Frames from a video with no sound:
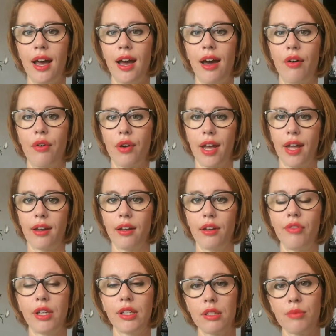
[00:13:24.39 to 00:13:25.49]
how can the
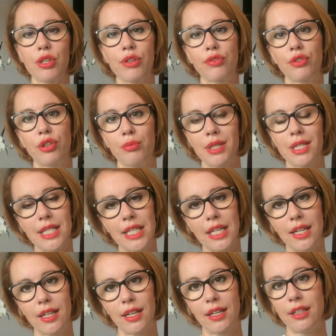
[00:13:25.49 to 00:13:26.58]
victims of
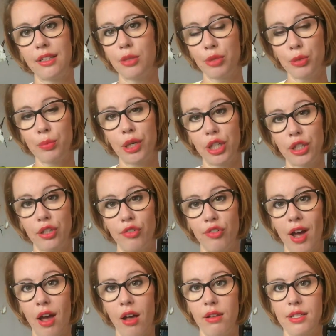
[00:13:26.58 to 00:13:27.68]
domestic and intimate partner
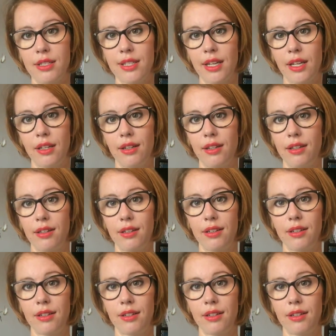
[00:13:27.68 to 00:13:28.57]
violence can